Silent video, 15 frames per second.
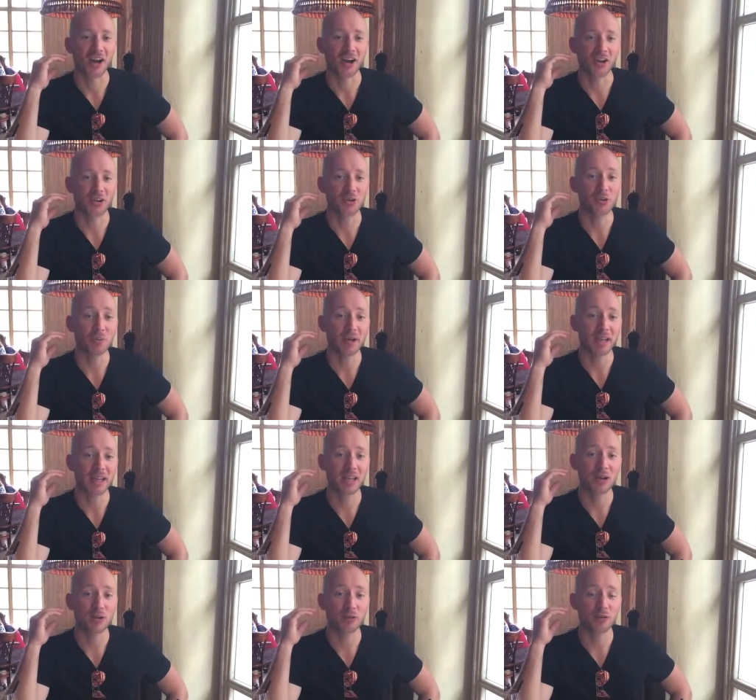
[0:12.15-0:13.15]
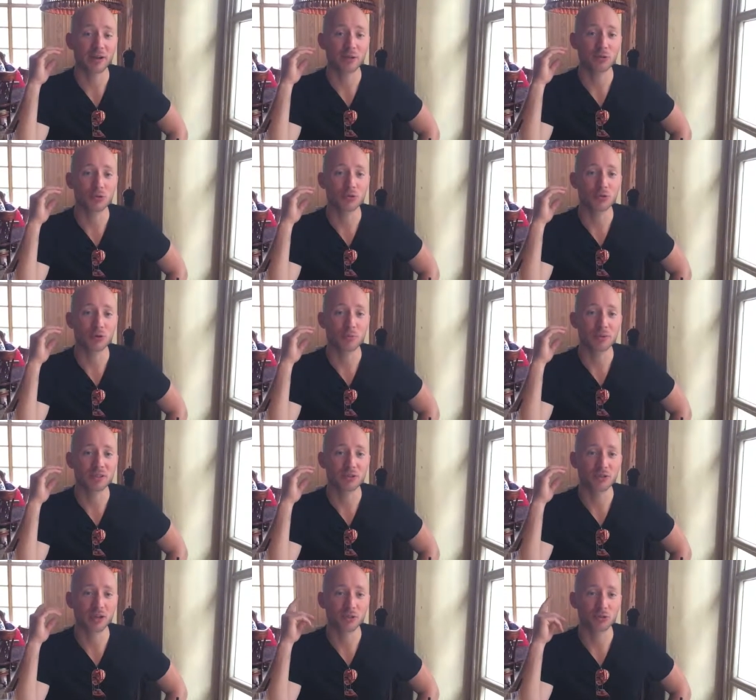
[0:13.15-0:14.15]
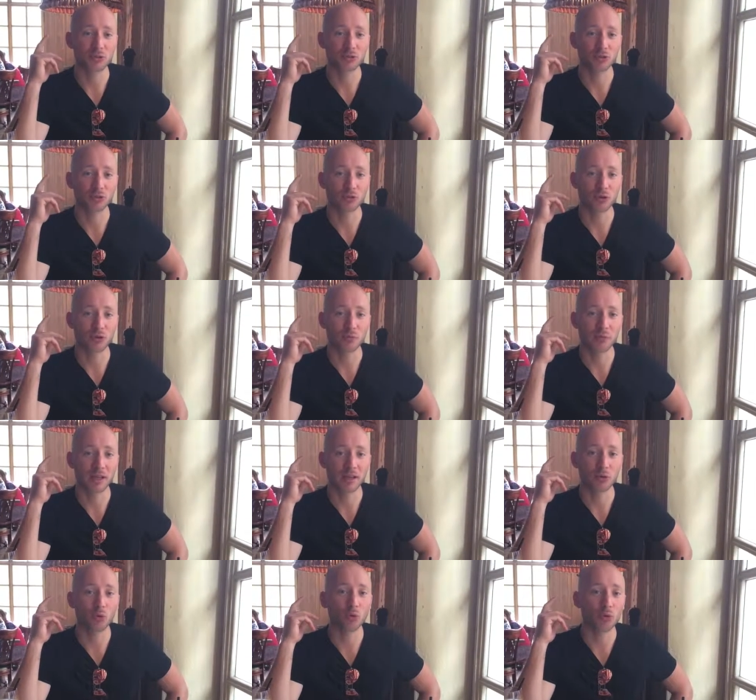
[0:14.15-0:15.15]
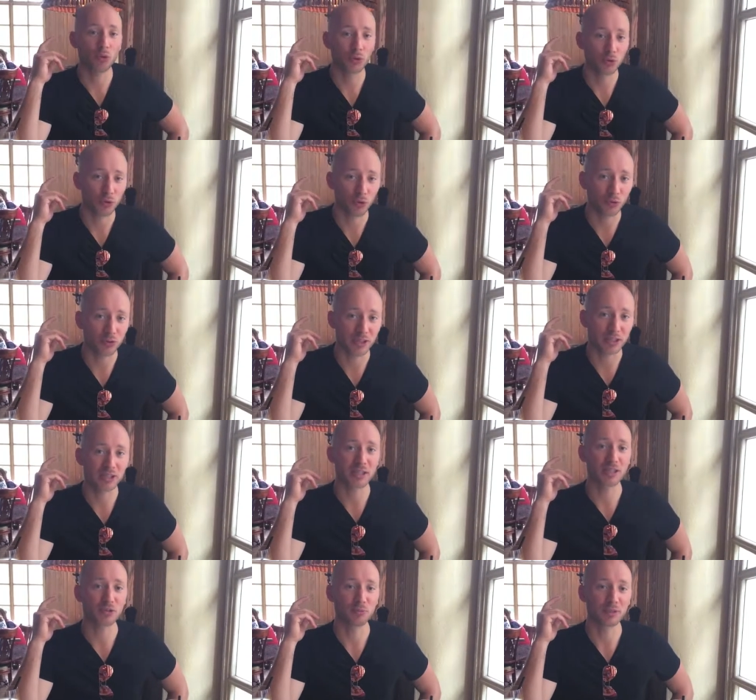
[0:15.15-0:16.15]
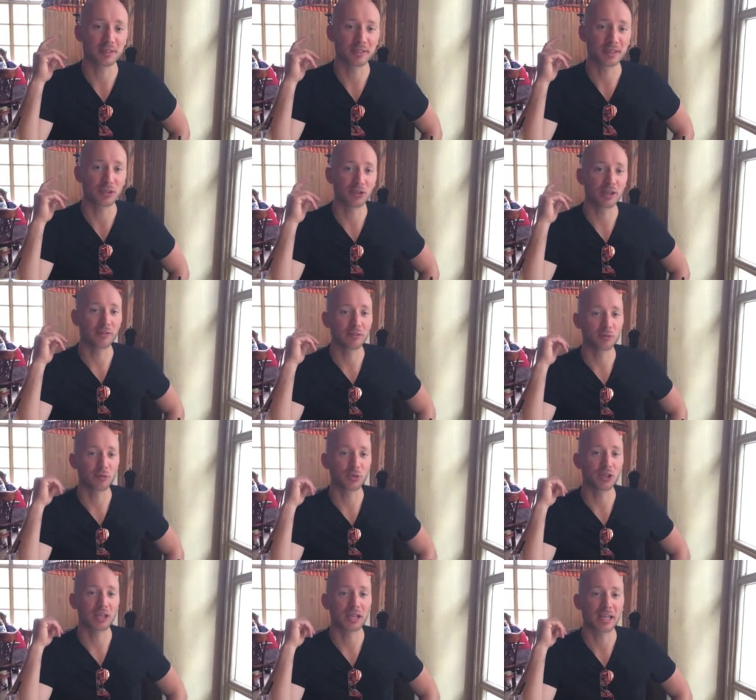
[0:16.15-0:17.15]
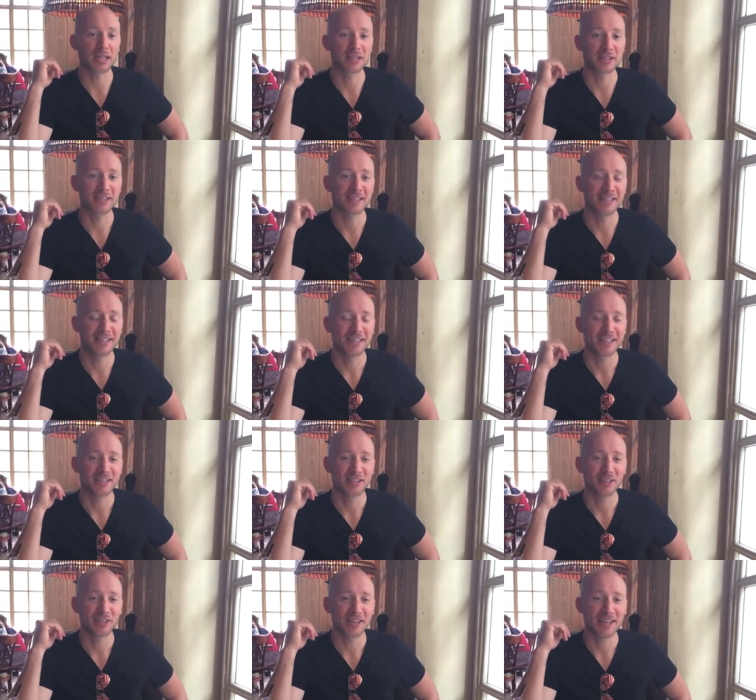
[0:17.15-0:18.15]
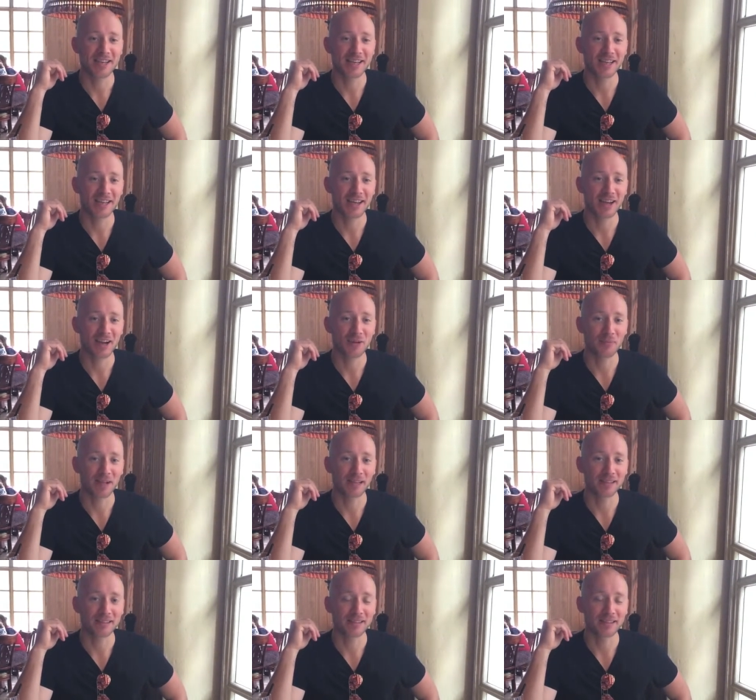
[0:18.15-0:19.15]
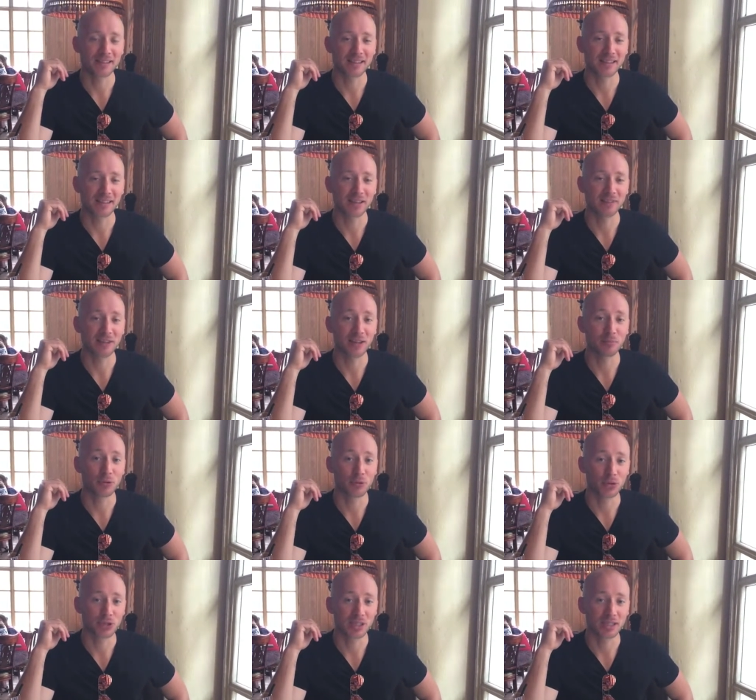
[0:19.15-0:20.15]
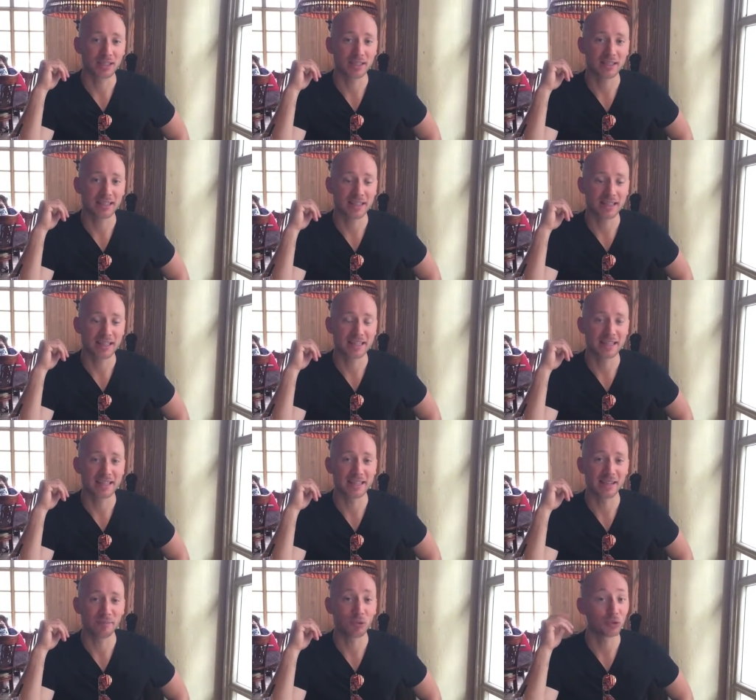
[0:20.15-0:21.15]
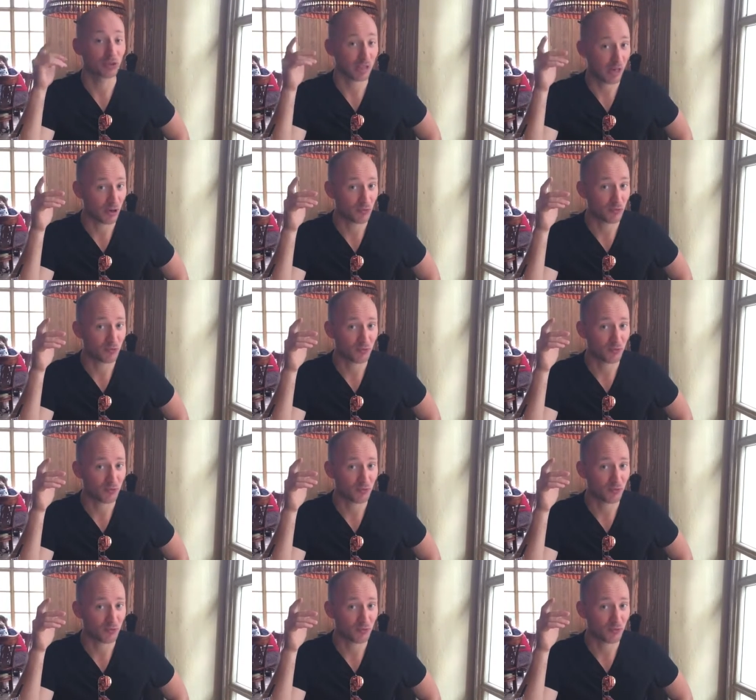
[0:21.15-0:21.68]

Hi, Erlend Bakke here, founder of mroutsource.com and author of the international bestseller Never Work Again. Today I'm at Café Pushkin in Moscow.